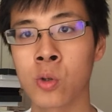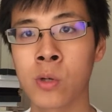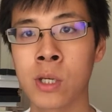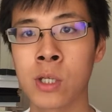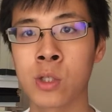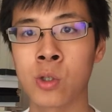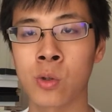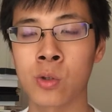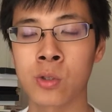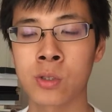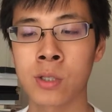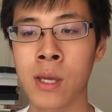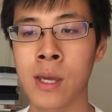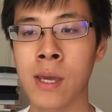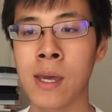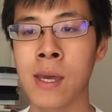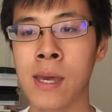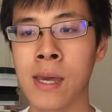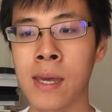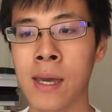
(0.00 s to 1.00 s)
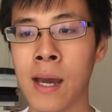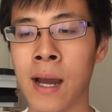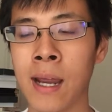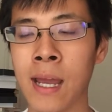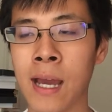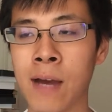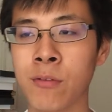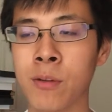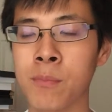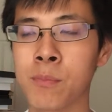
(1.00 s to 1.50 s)
creatures. I
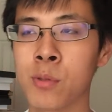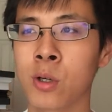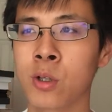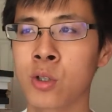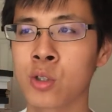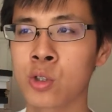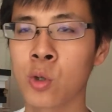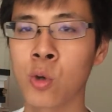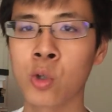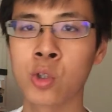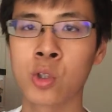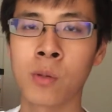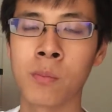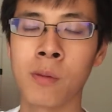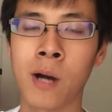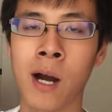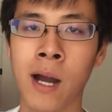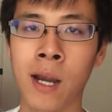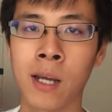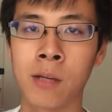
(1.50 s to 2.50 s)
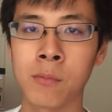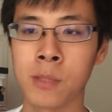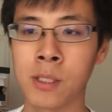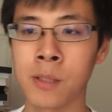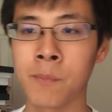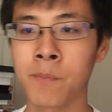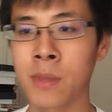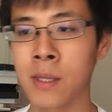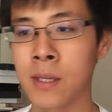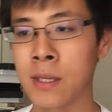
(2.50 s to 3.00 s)
have the book Social behind
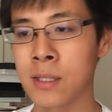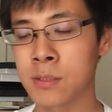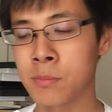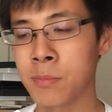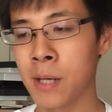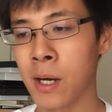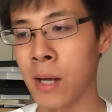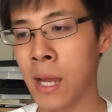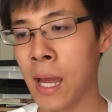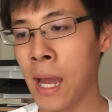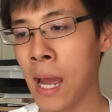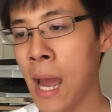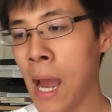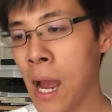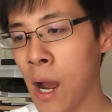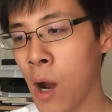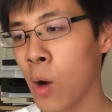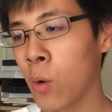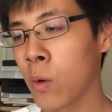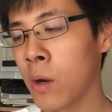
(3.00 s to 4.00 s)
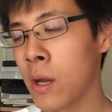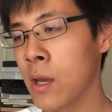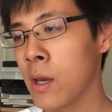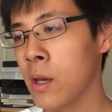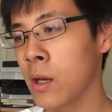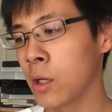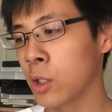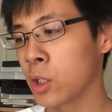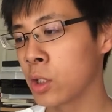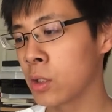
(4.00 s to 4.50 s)
me. It's about how
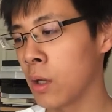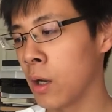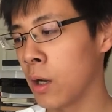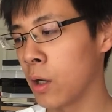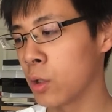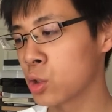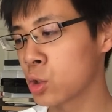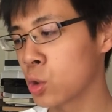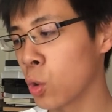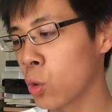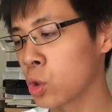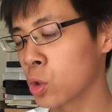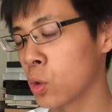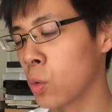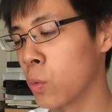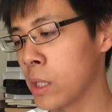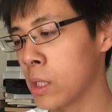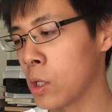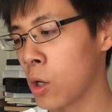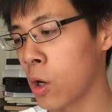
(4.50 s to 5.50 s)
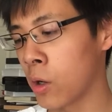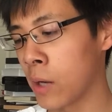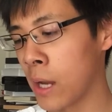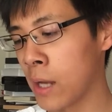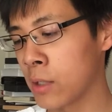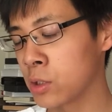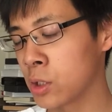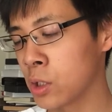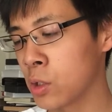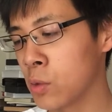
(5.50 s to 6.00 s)
social we are
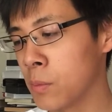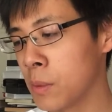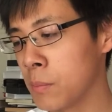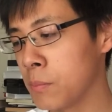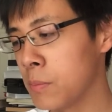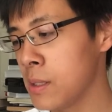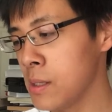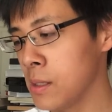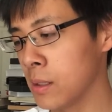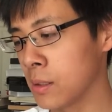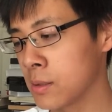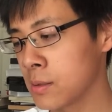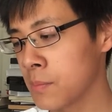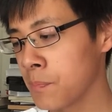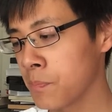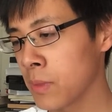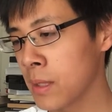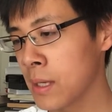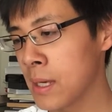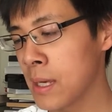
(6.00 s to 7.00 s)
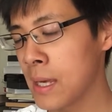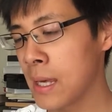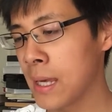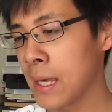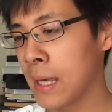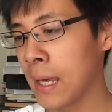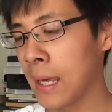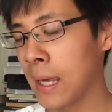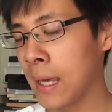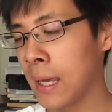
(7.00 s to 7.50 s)
as human beings.
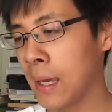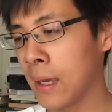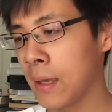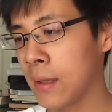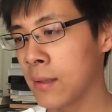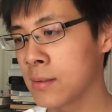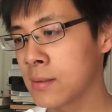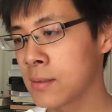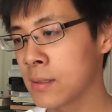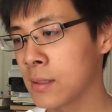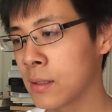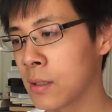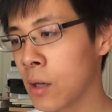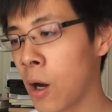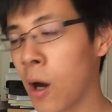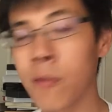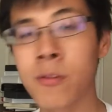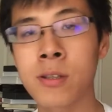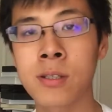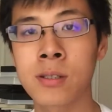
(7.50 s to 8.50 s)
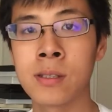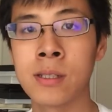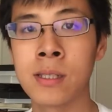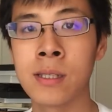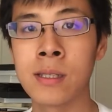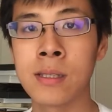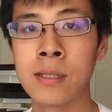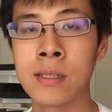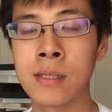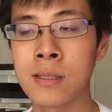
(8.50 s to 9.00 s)
And
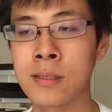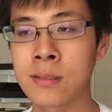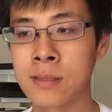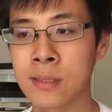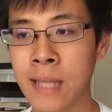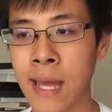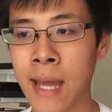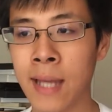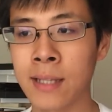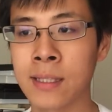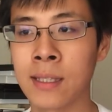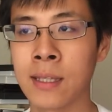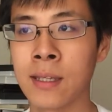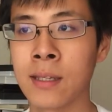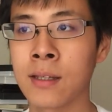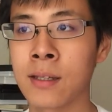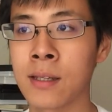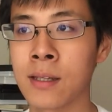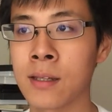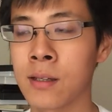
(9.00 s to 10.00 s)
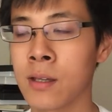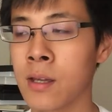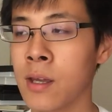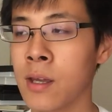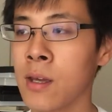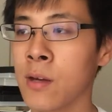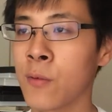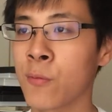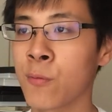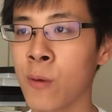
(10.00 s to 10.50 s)
obviously he's lacking
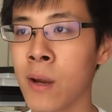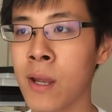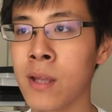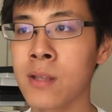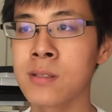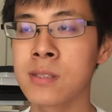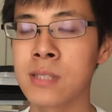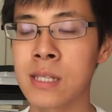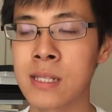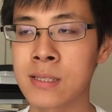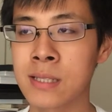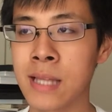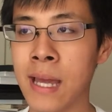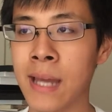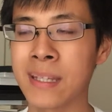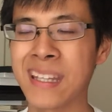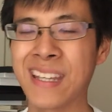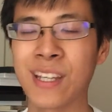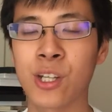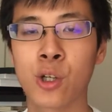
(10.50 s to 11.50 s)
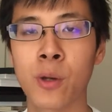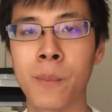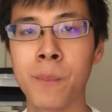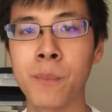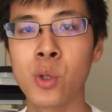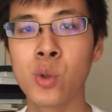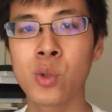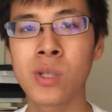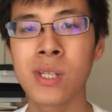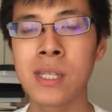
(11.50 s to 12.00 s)
friends, he's lacking
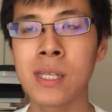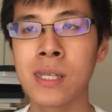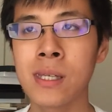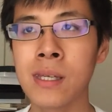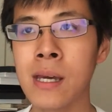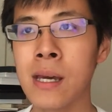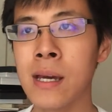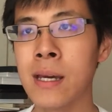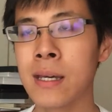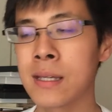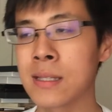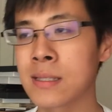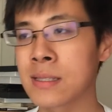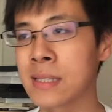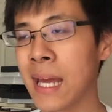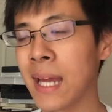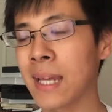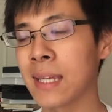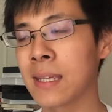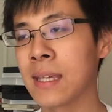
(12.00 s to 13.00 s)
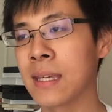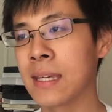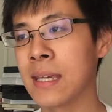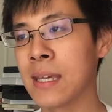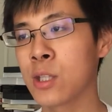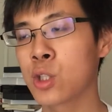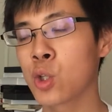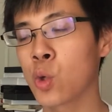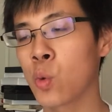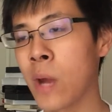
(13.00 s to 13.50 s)
community, he's lacking
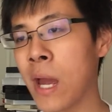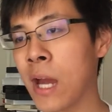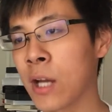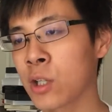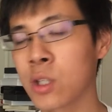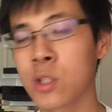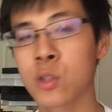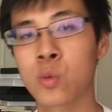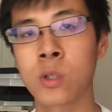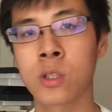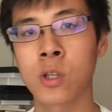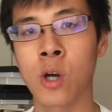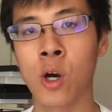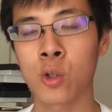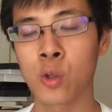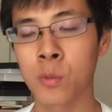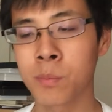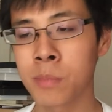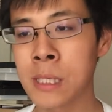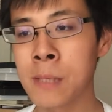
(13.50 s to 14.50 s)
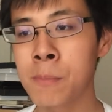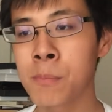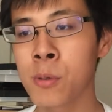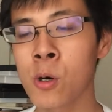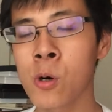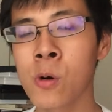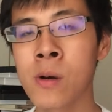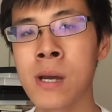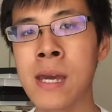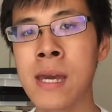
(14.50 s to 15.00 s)
interactions with other
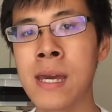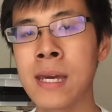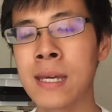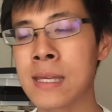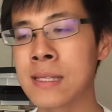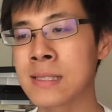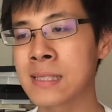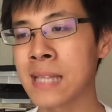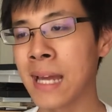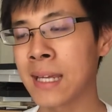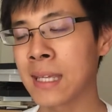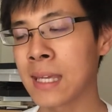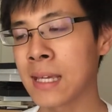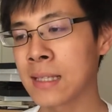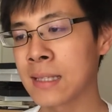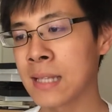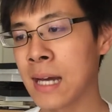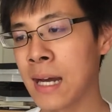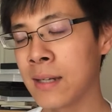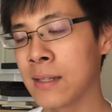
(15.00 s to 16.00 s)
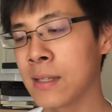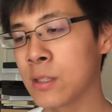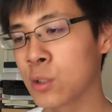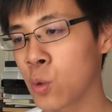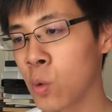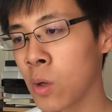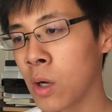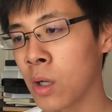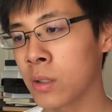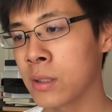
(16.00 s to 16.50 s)
people, he's lacking a lot of these
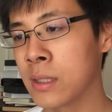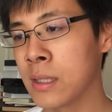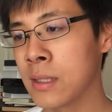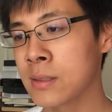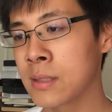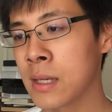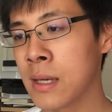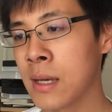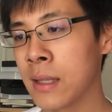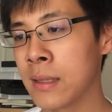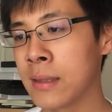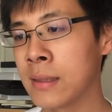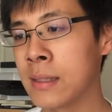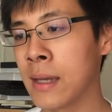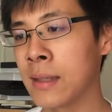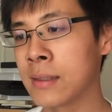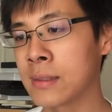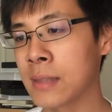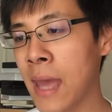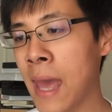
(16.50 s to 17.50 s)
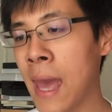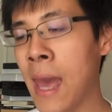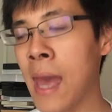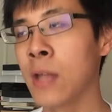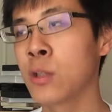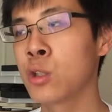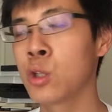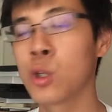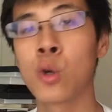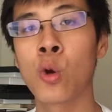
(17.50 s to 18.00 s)
qualities that
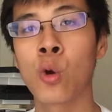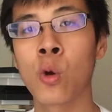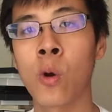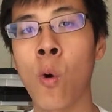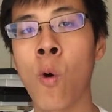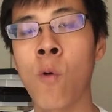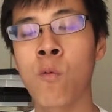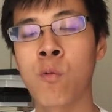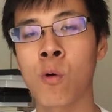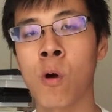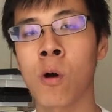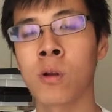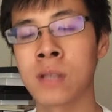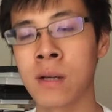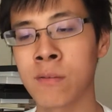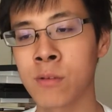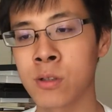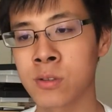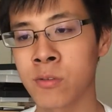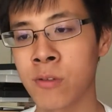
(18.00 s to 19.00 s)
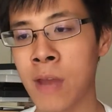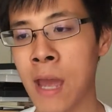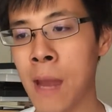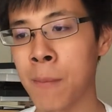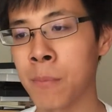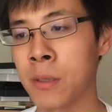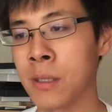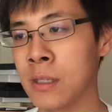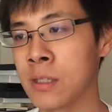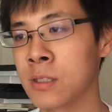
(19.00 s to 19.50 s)
add to your overall levels of
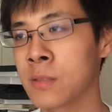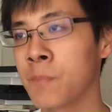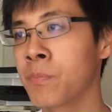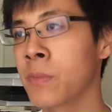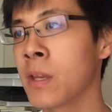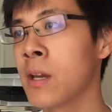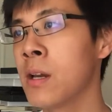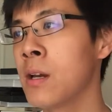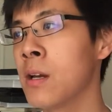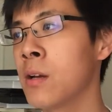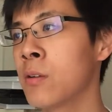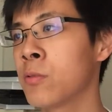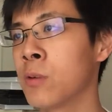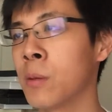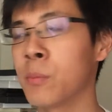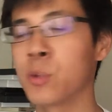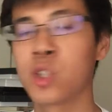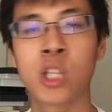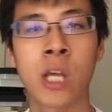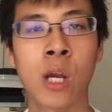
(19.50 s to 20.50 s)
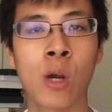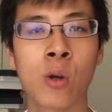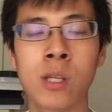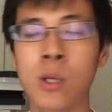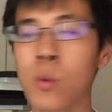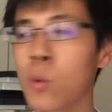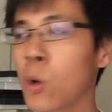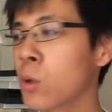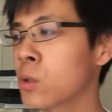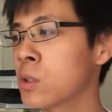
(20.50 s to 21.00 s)
happiness. From
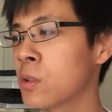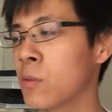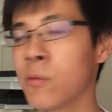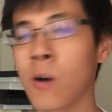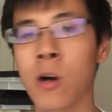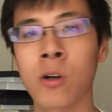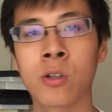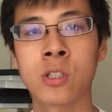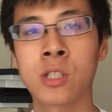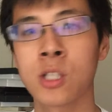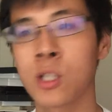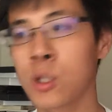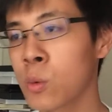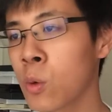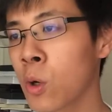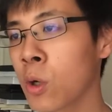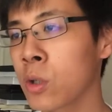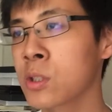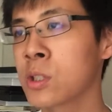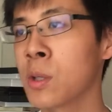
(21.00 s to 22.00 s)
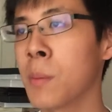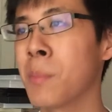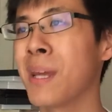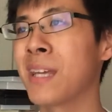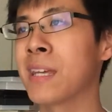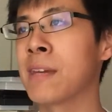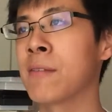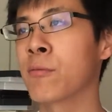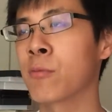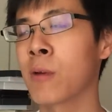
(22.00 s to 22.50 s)
charity work to volunteer work to
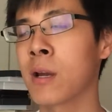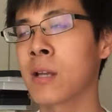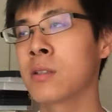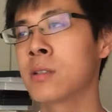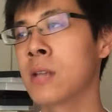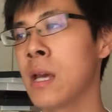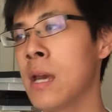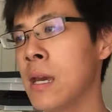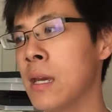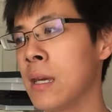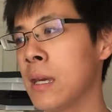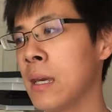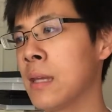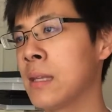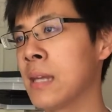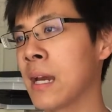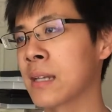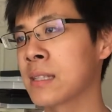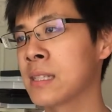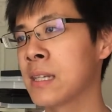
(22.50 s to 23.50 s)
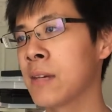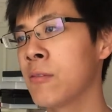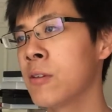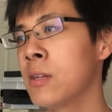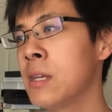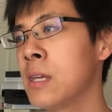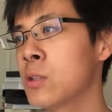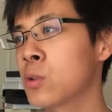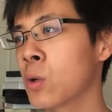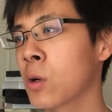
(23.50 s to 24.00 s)
making friends in
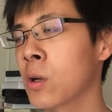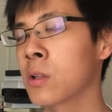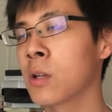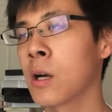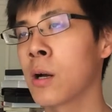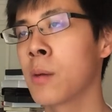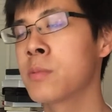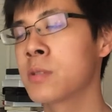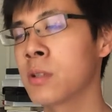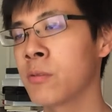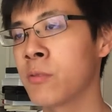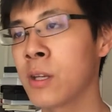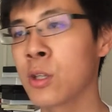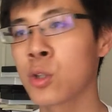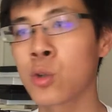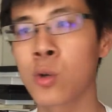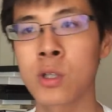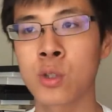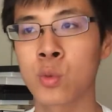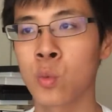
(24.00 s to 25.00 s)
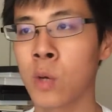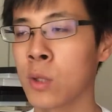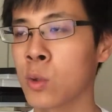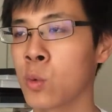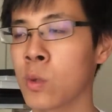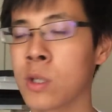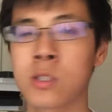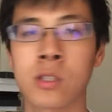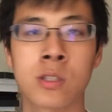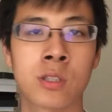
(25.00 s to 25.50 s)
activities or clubs of interest,
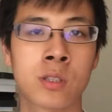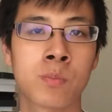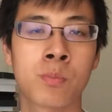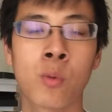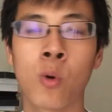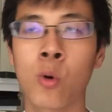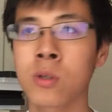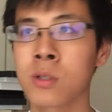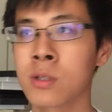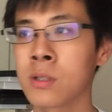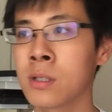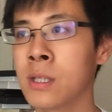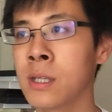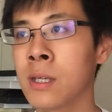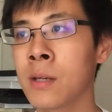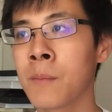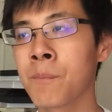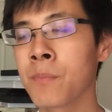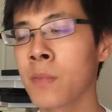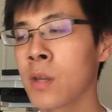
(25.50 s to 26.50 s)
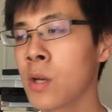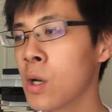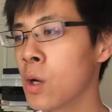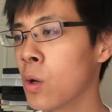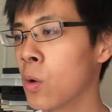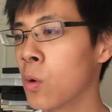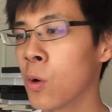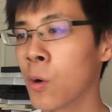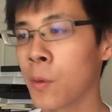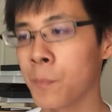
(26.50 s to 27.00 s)
whether it's a sports league
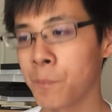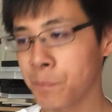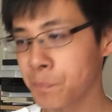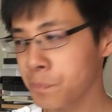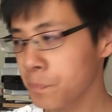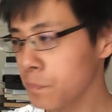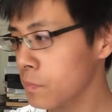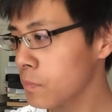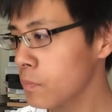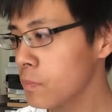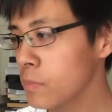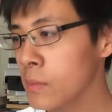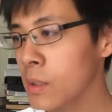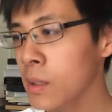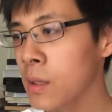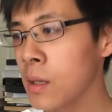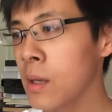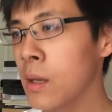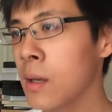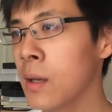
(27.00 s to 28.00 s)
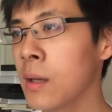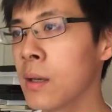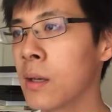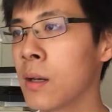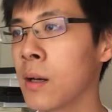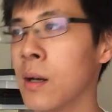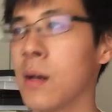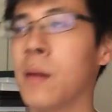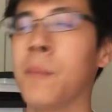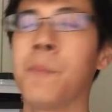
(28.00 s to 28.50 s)
or
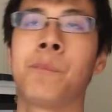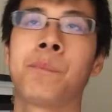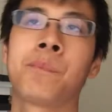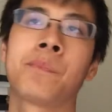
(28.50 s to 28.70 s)
an